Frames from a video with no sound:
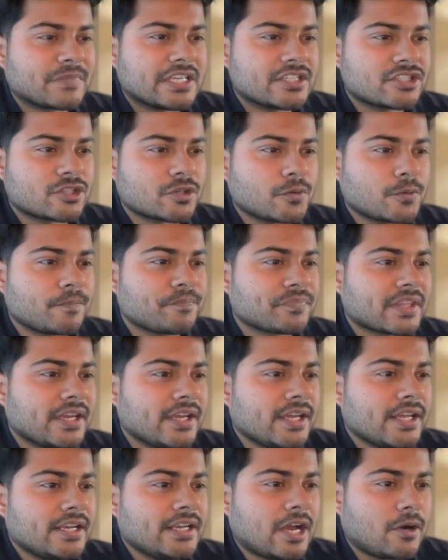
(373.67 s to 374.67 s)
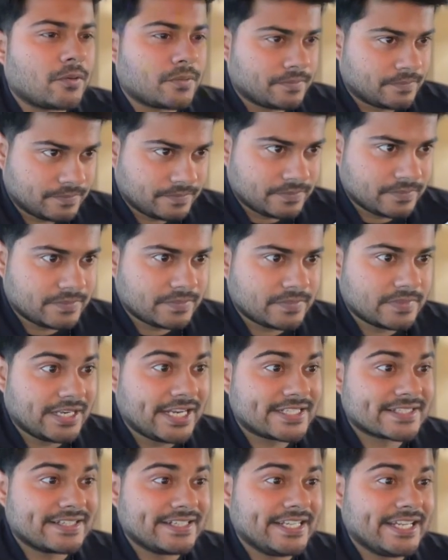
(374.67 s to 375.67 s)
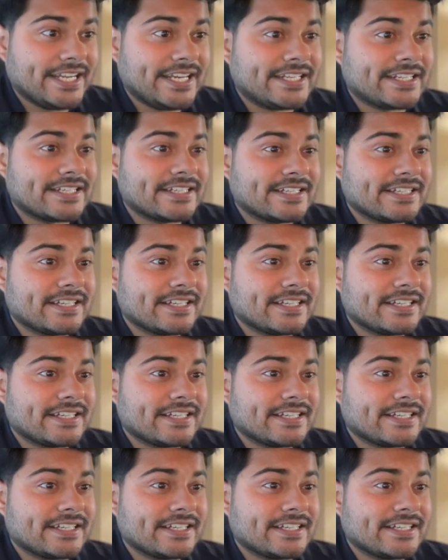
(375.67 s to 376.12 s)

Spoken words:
So now let's create